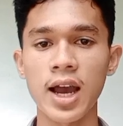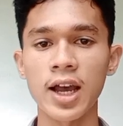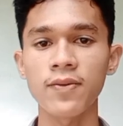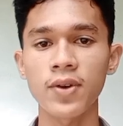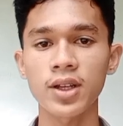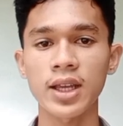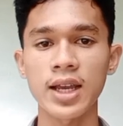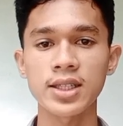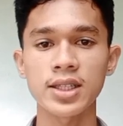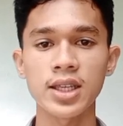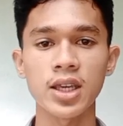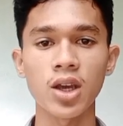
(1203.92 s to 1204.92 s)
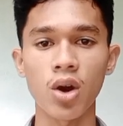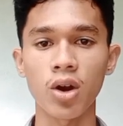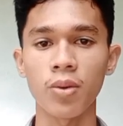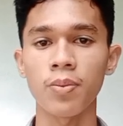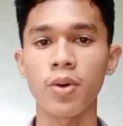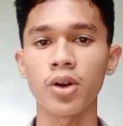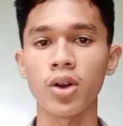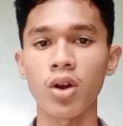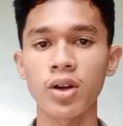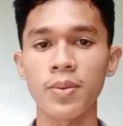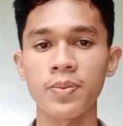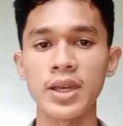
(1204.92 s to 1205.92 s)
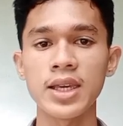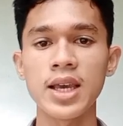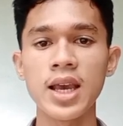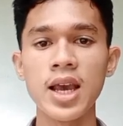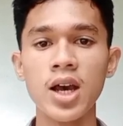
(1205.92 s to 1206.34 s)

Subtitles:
advertising, or pornography